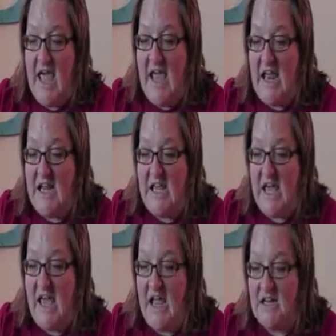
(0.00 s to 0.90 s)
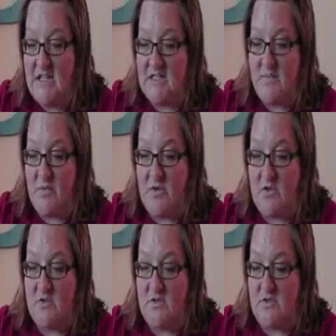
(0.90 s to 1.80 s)
Annie handed Dipper
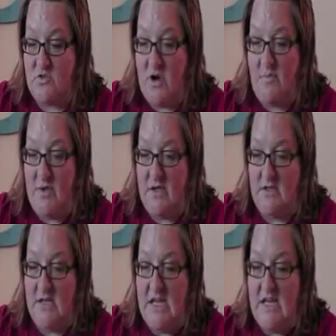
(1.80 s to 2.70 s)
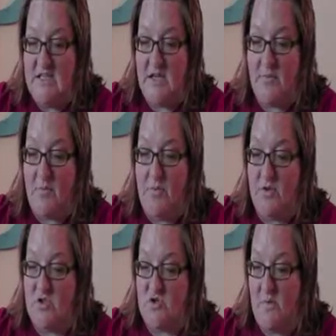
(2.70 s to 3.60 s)
the trumpet. Dipper
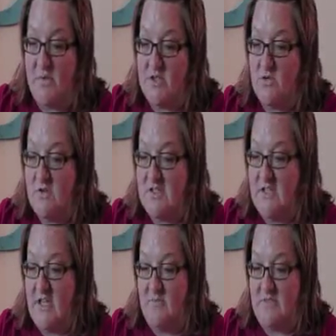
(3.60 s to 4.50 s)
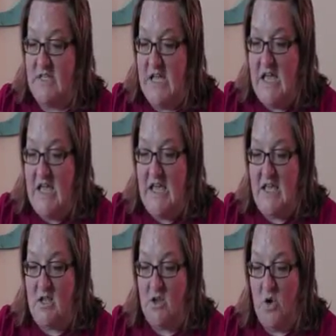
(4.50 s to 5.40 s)
put the trumpet to his lips.
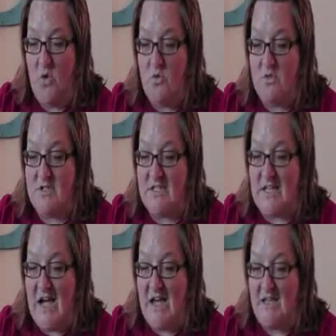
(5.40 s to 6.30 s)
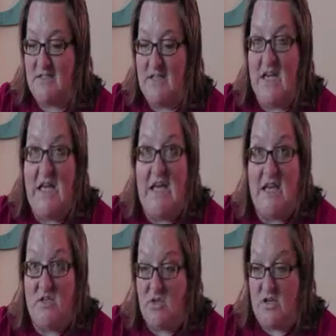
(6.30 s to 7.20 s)
He closed his eyes.
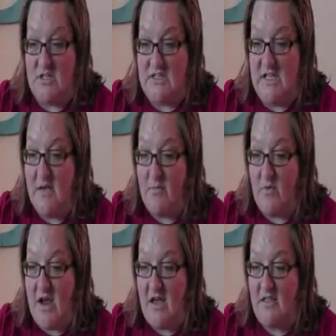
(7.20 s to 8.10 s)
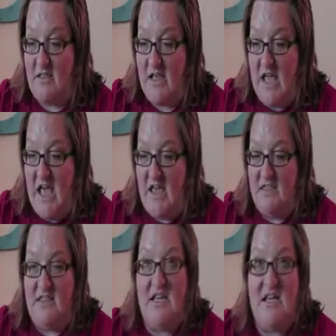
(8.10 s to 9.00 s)
He took a deep breath,
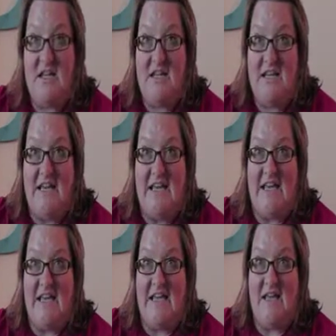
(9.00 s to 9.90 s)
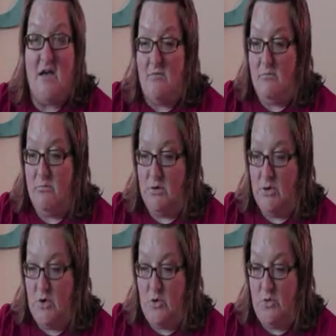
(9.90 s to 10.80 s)
and then he
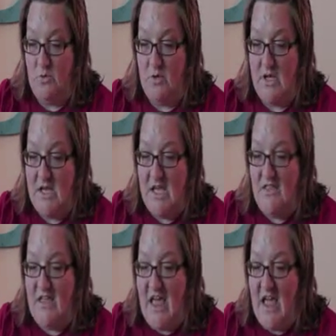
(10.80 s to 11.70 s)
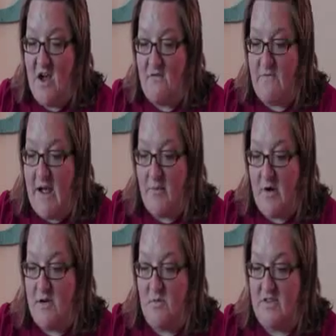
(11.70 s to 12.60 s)
blew. The air
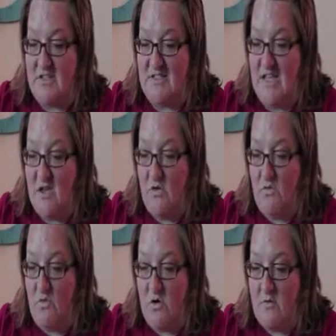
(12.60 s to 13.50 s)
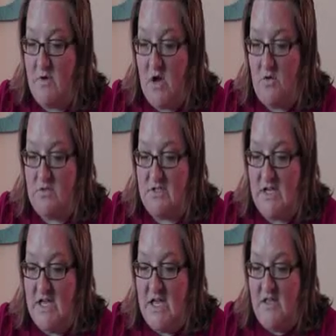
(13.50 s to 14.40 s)
vibrated with a single warm note.
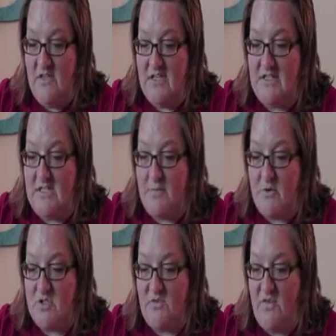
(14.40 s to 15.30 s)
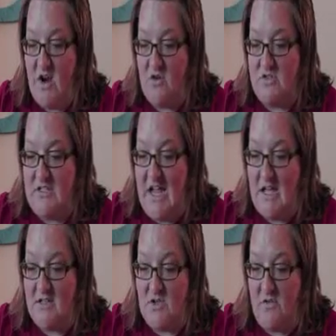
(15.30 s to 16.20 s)
Then Dipper's fingers
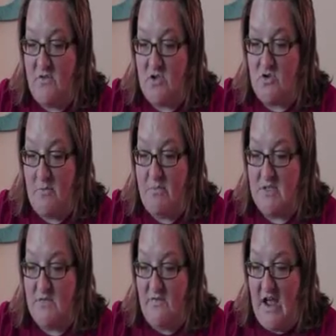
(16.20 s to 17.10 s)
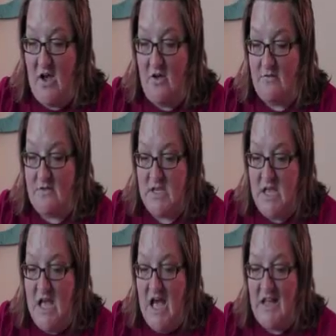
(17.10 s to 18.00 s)
danced over the trumpet's valves.
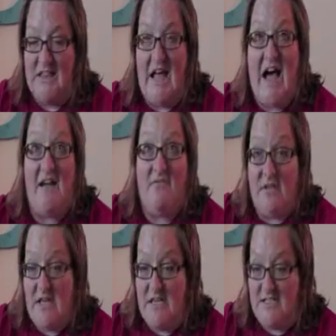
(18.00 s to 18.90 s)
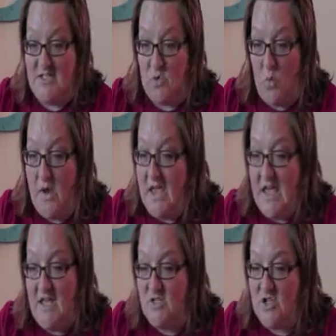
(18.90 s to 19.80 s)
A lively,
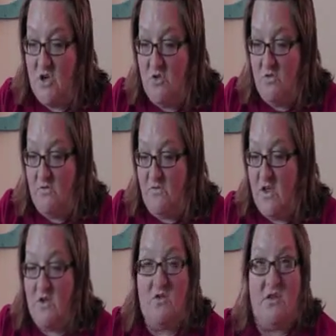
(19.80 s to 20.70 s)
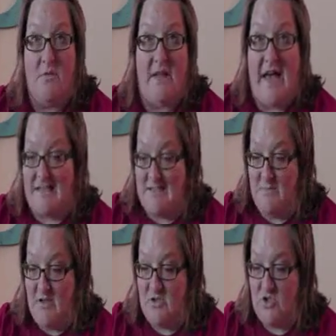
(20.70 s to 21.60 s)
swinging tune filled the
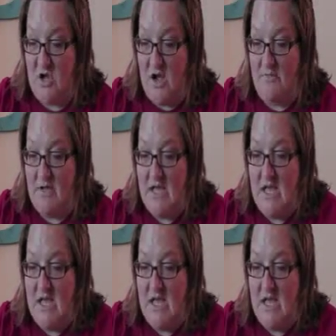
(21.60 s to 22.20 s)
blacksmith's shop.